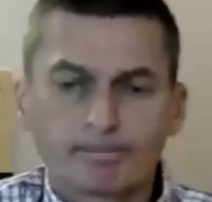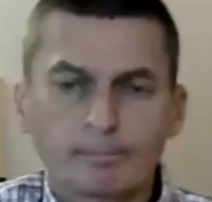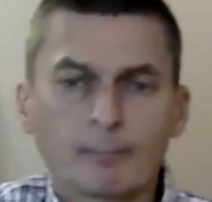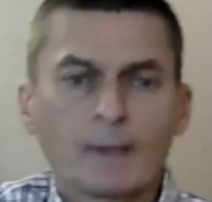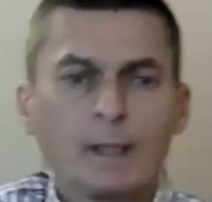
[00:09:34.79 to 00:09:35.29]

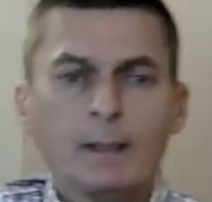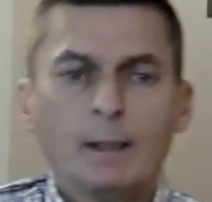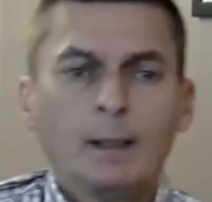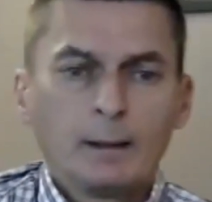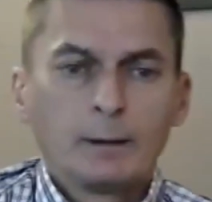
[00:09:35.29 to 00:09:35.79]
Right?
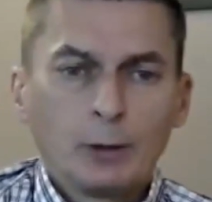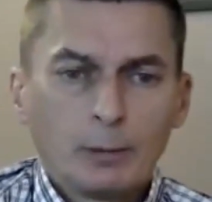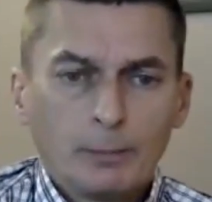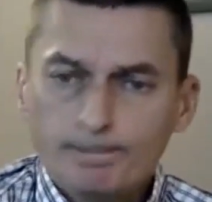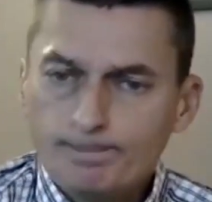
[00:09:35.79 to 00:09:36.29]

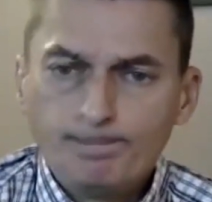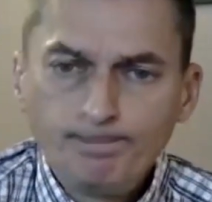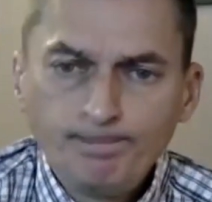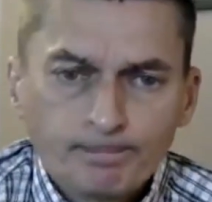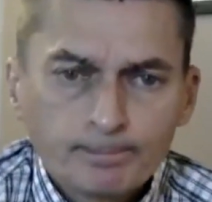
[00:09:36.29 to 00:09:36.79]
Tell us
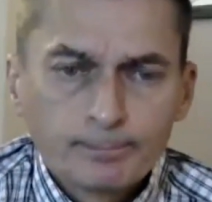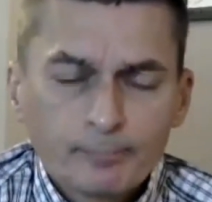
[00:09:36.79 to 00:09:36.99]
a little bit